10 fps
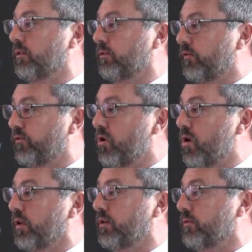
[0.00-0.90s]
lots of
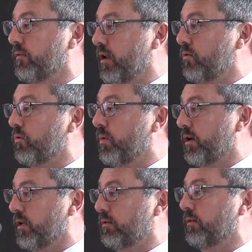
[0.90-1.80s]
knowledge around ore
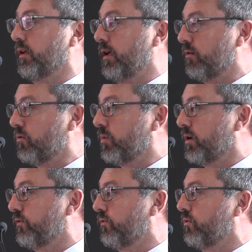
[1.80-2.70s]
bodies, how ore
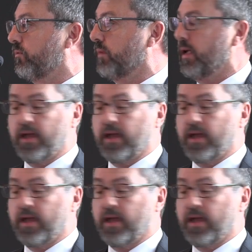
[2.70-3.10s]
bodies form,